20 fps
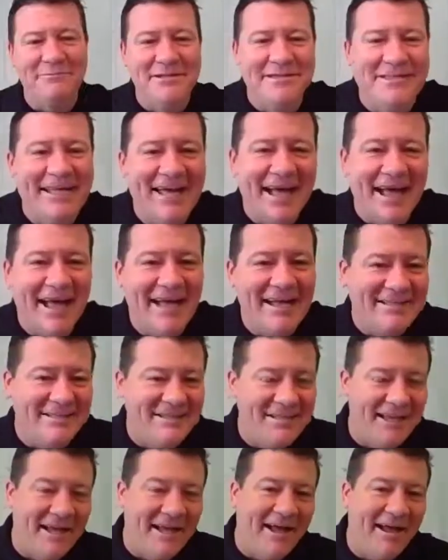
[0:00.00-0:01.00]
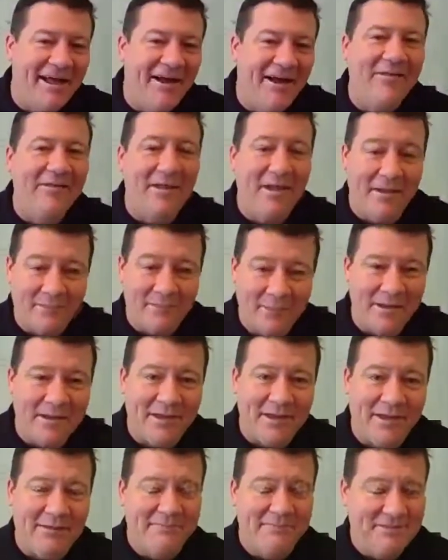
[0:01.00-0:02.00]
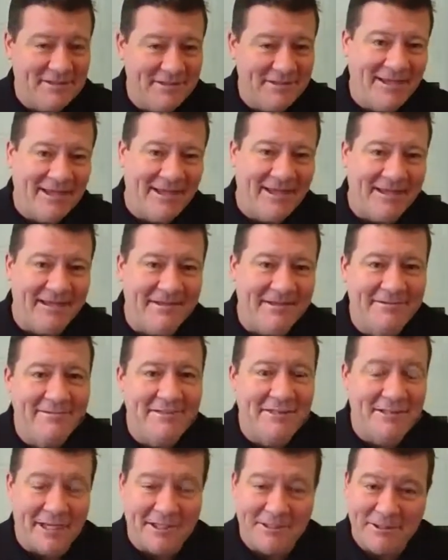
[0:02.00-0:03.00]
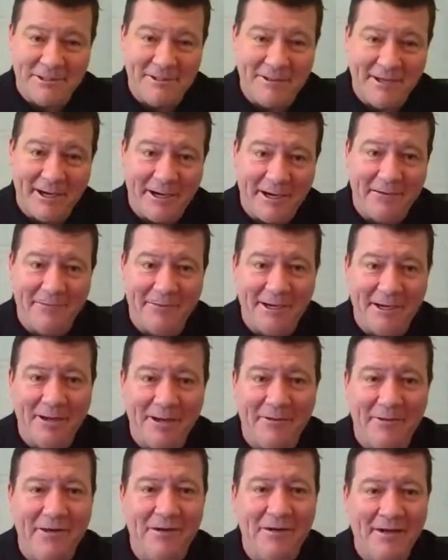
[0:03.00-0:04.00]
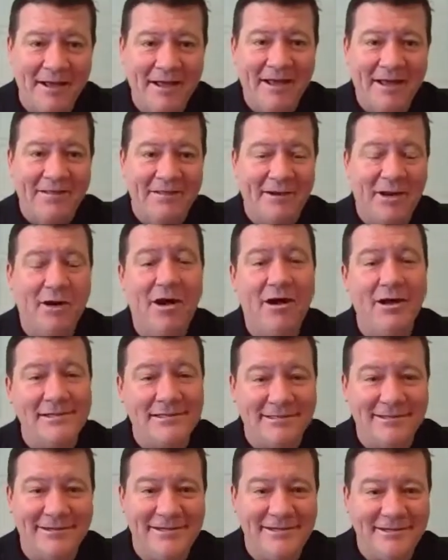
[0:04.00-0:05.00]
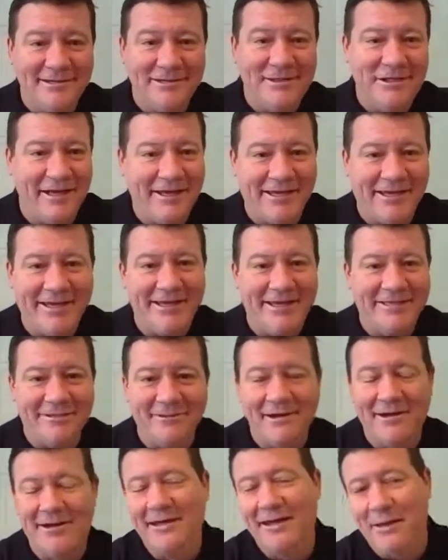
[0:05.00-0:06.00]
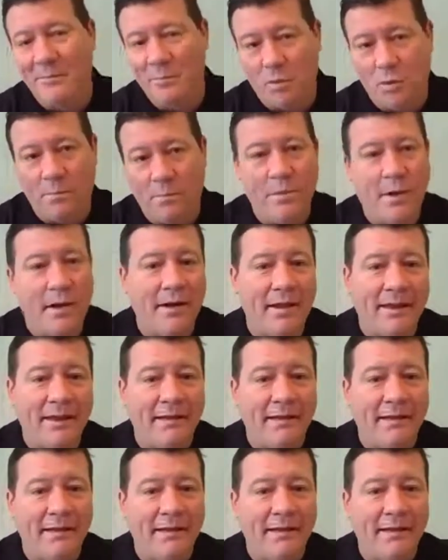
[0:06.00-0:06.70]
these guys uh, on the, the gifts uh, section there. You know, they're, they're hustling and shaking, trying to get more money.